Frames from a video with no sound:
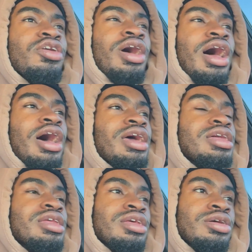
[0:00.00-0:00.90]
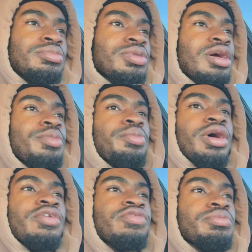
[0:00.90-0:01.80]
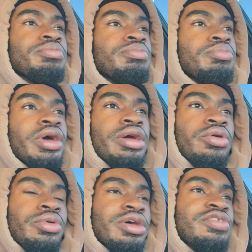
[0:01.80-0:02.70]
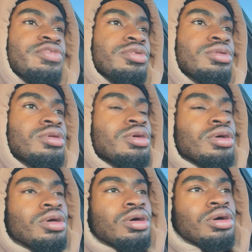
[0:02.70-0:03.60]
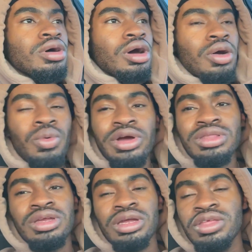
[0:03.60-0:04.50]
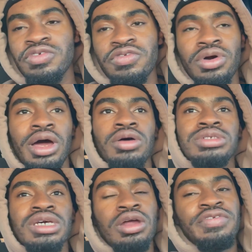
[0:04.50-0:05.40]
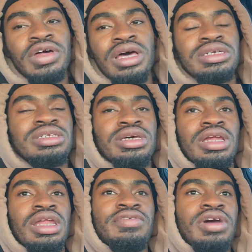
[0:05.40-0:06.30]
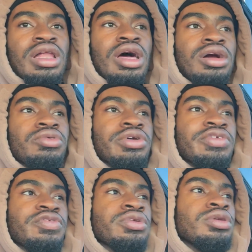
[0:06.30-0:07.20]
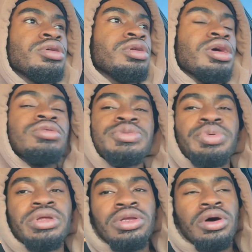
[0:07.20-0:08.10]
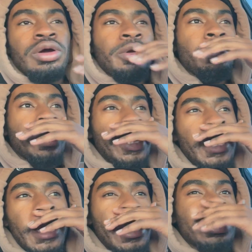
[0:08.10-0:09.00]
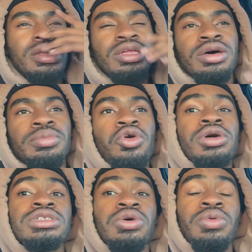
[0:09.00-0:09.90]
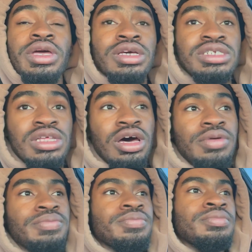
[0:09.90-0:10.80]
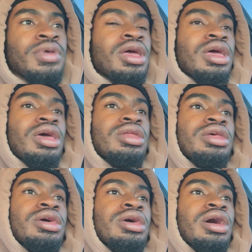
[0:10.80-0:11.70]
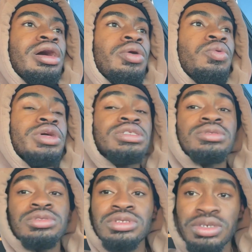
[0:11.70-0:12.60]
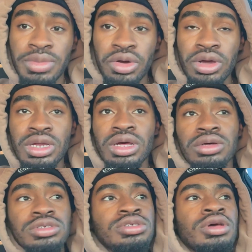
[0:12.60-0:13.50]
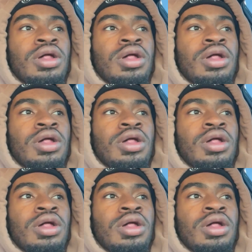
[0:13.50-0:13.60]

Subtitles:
I ended up coming back from break or whatever. Worked another 4 hours, got off at like 10, 11 o'clock or whatever. It was pretty dark, but I ended up going to Wingstop, and then I went to my granny house.